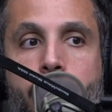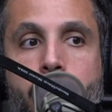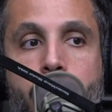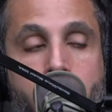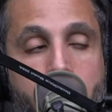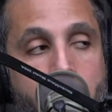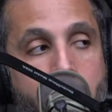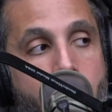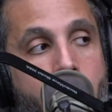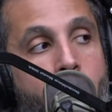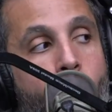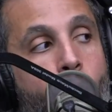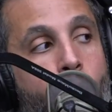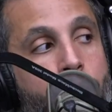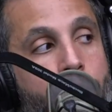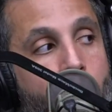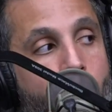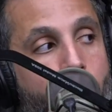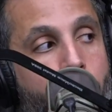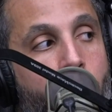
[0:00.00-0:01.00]
buckets. Yeah,
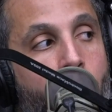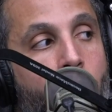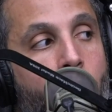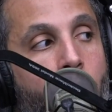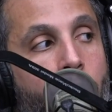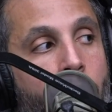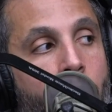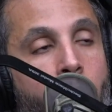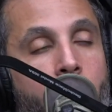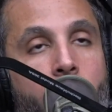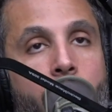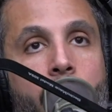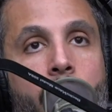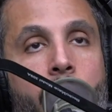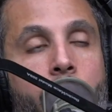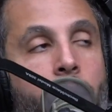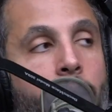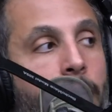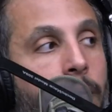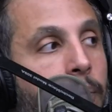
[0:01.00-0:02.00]
OCR program. Yeah, that's, that's the
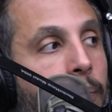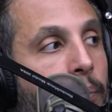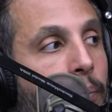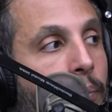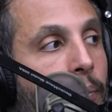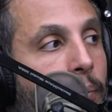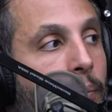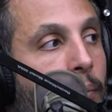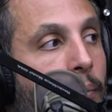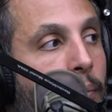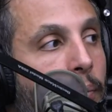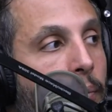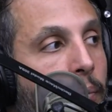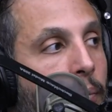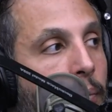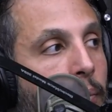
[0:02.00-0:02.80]
only thing I was going to add to everything you